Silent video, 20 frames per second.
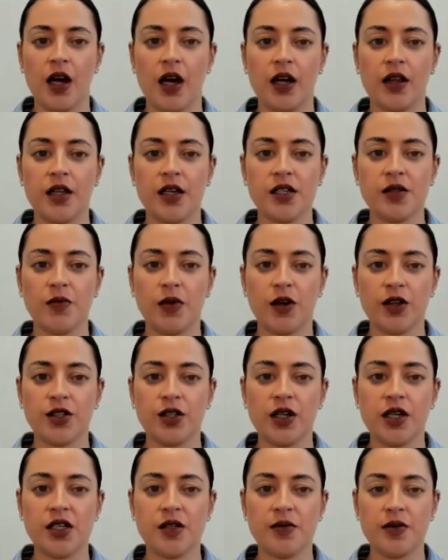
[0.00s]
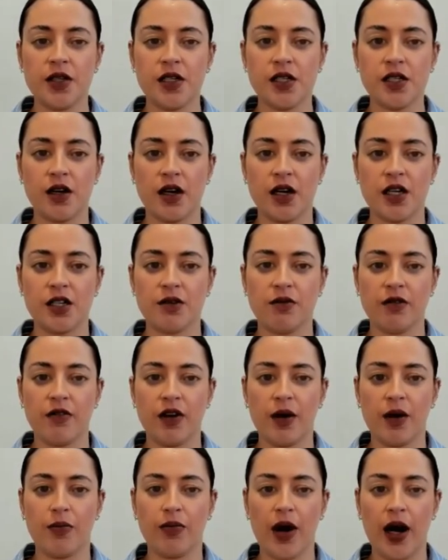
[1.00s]
This module has been designed to
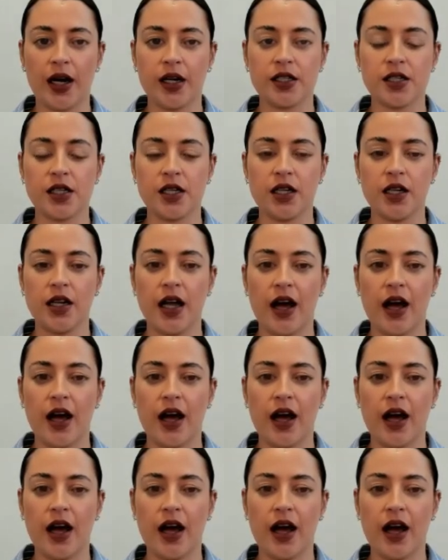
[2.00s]
provide practical,